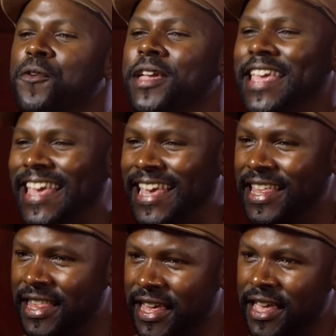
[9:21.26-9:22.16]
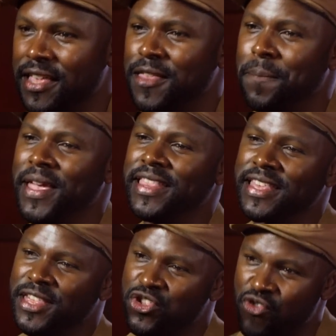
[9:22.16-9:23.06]
very easy to be
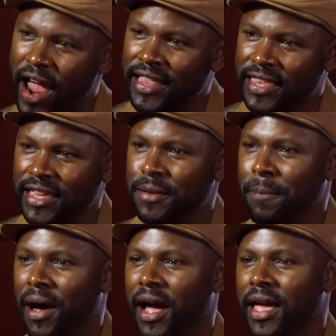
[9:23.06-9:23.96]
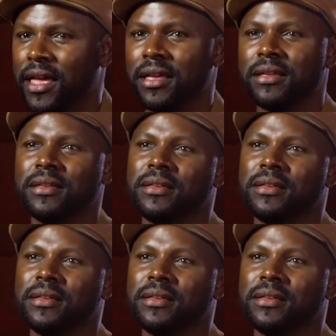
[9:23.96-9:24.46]
distracted by